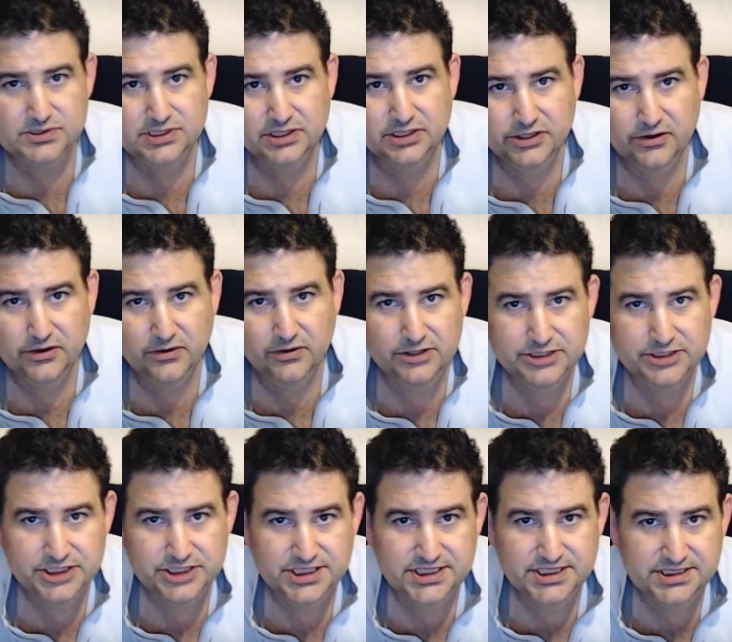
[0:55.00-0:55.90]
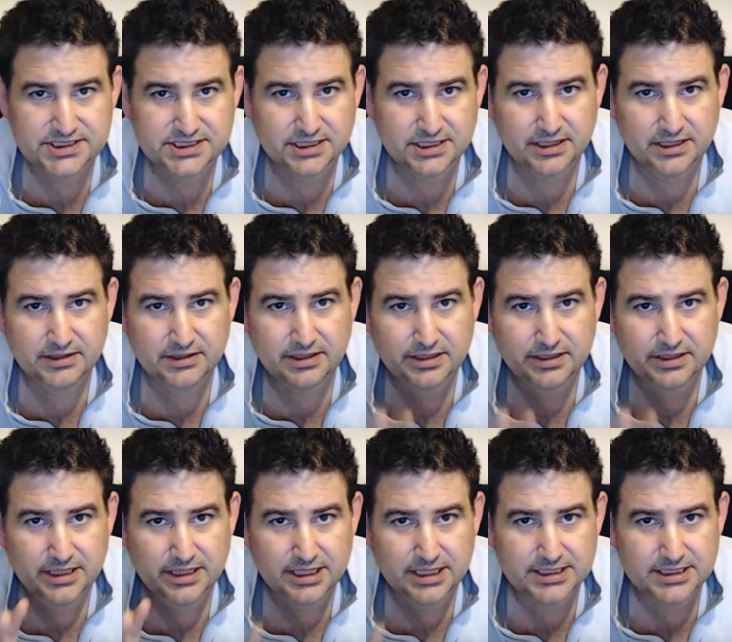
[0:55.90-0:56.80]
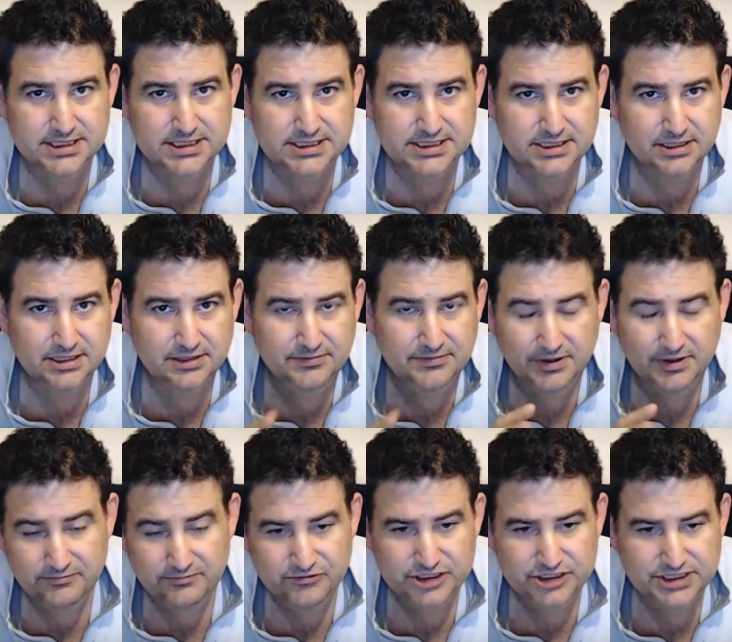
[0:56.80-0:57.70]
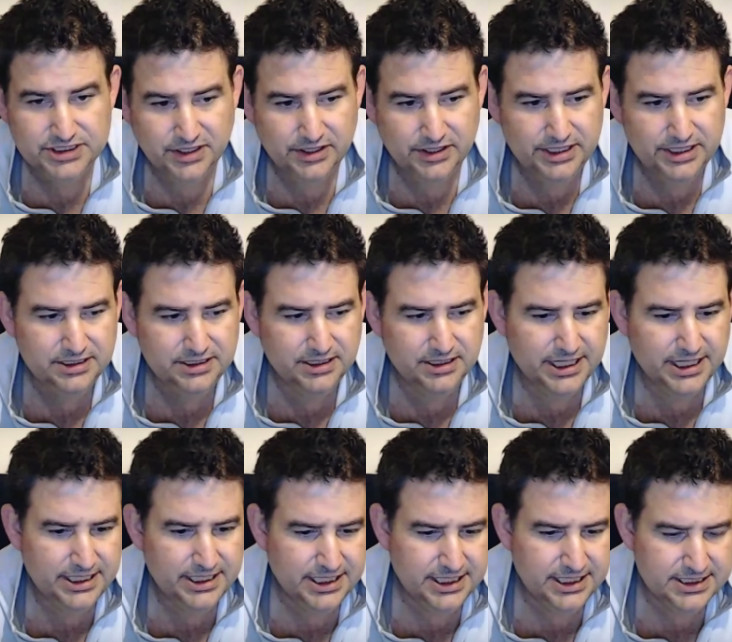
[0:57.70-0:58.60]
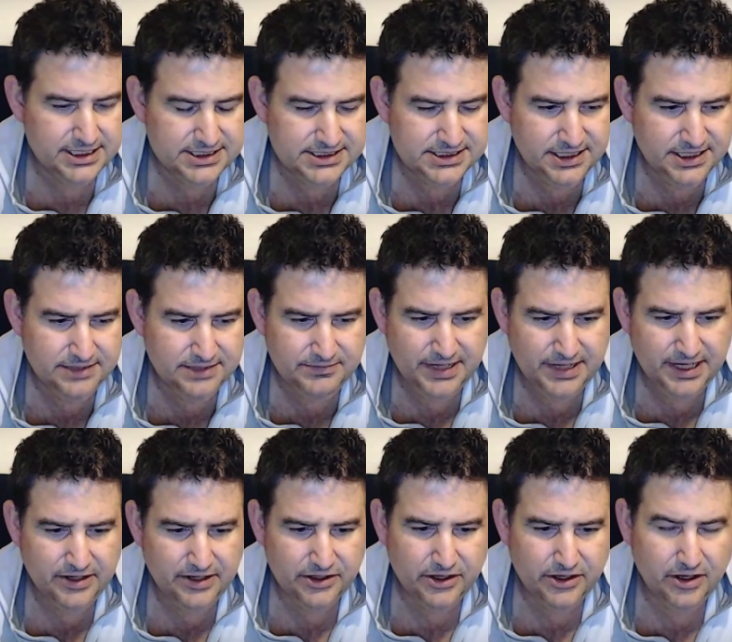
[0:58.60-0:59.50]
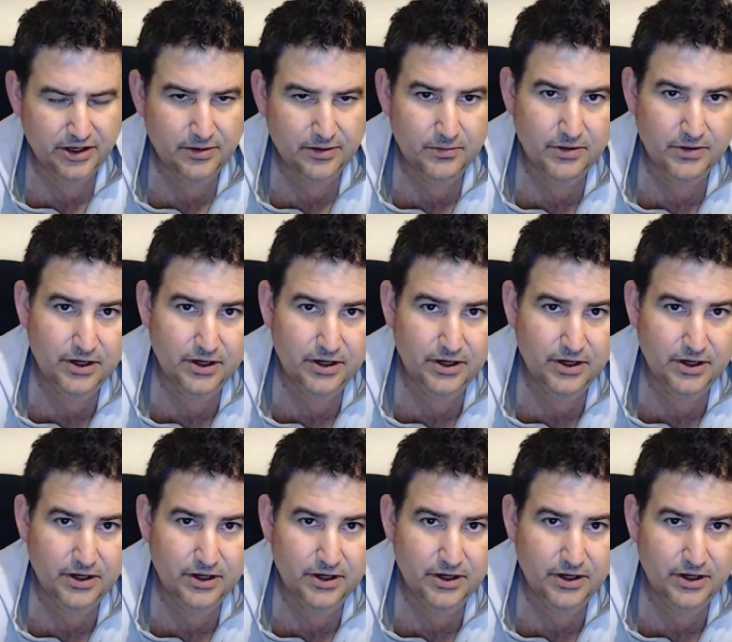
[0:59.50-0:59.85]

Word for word: psychologist, so that's, I'm, I'm retired, I had an accident, meant I can't